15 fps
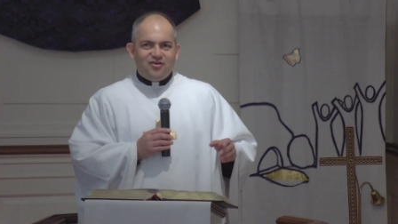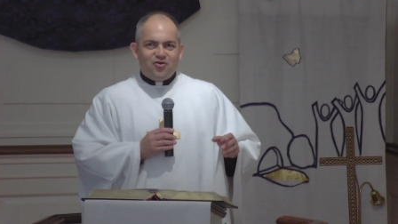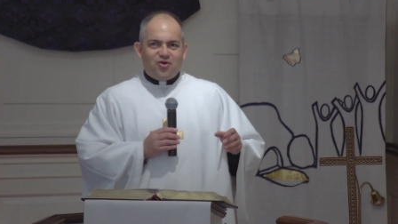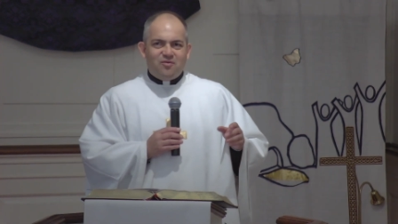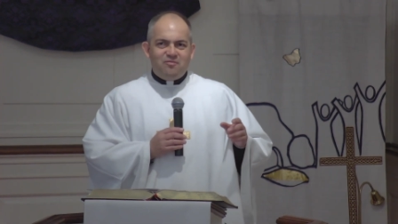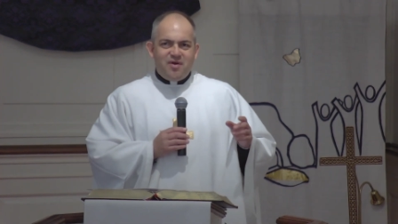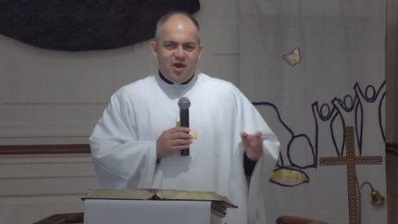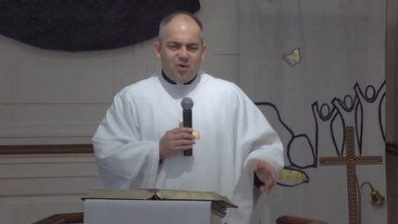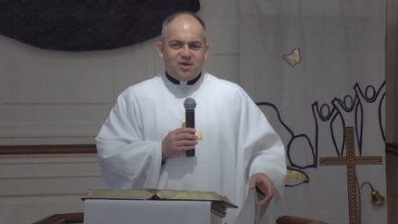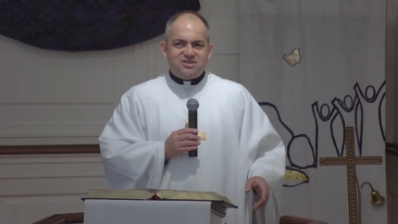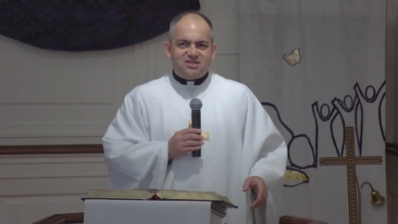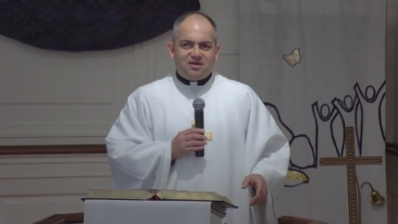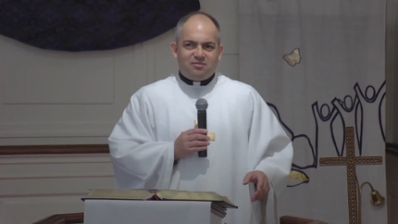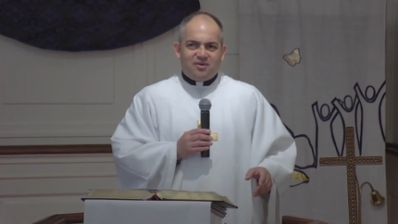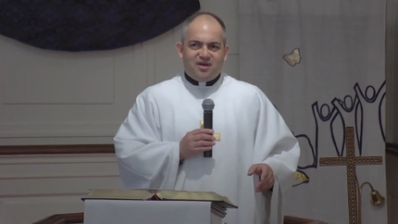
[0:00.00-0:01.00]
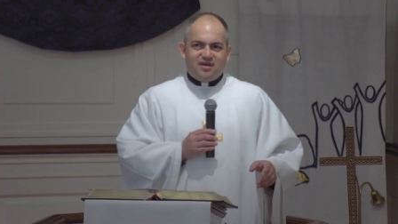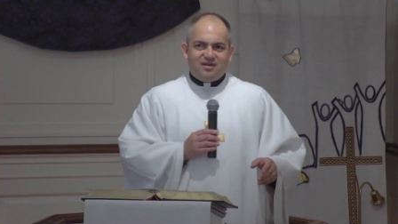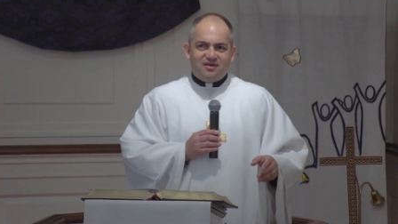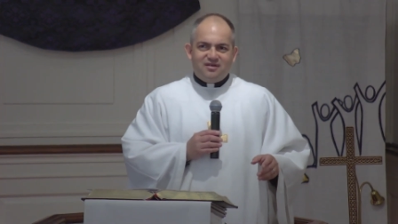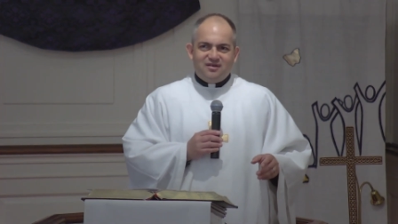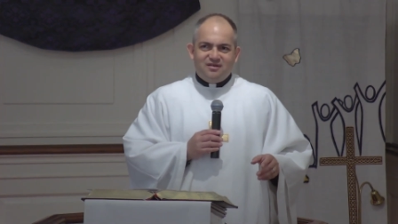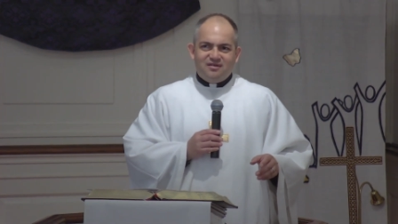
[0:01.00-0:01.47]
You're embarrassing
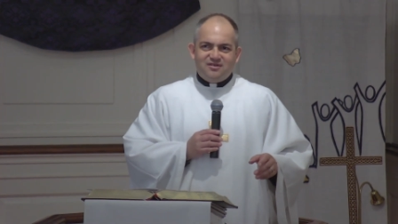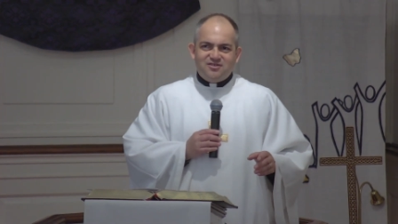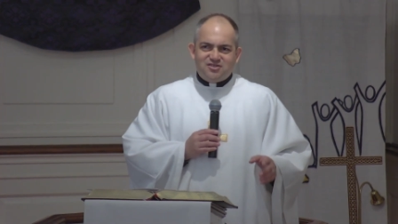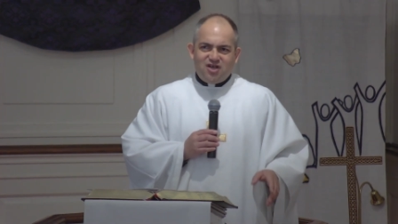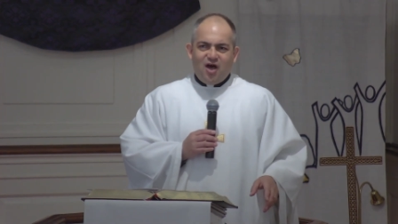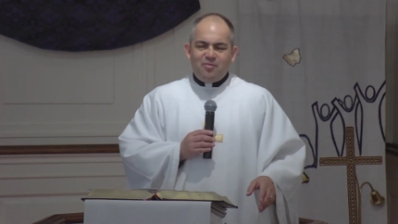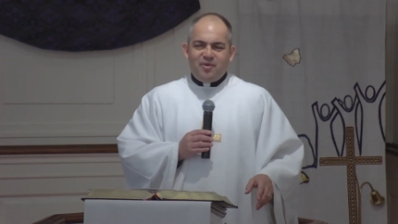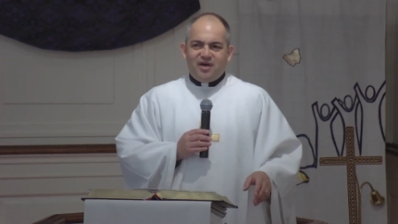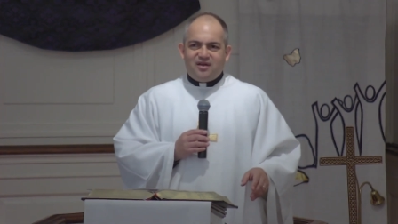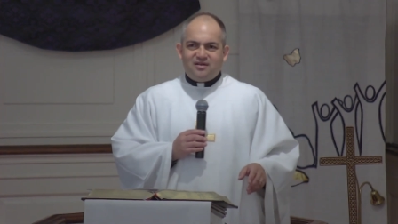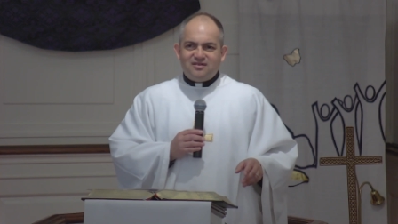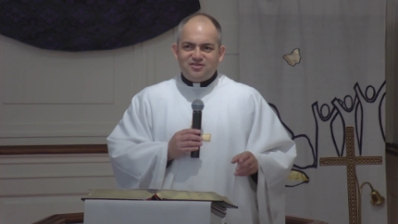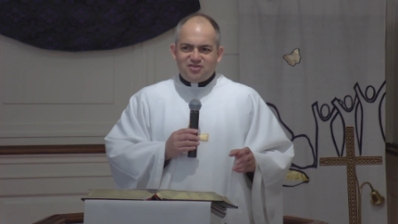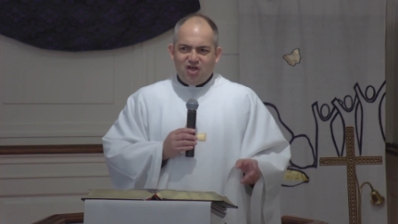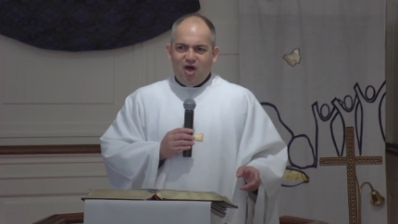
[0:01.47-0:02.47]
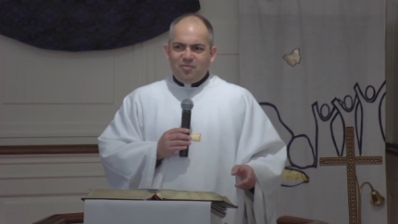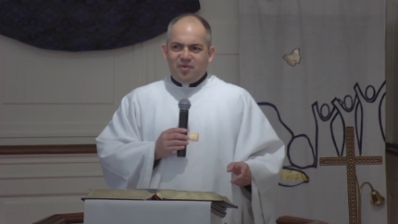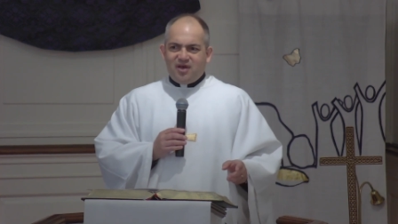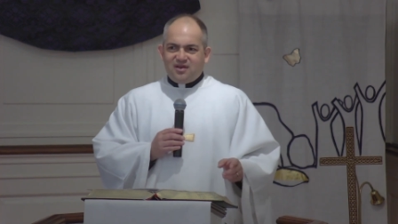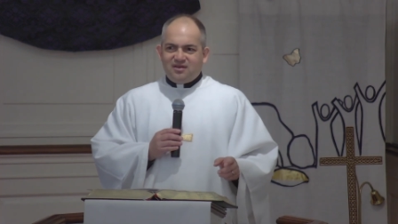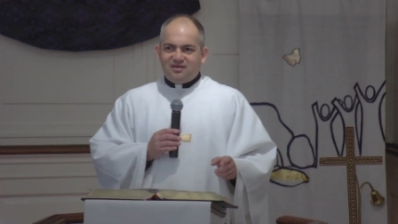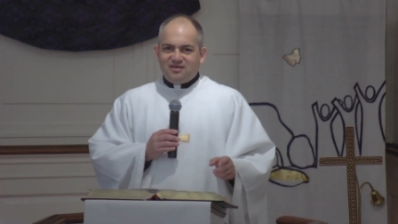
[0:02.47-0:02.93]
me. Stop it, stop
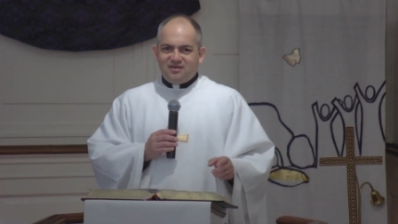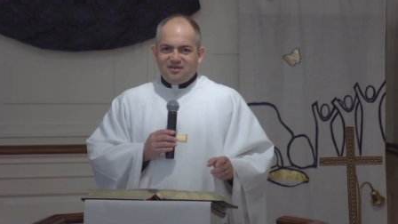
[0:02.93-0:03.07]
it."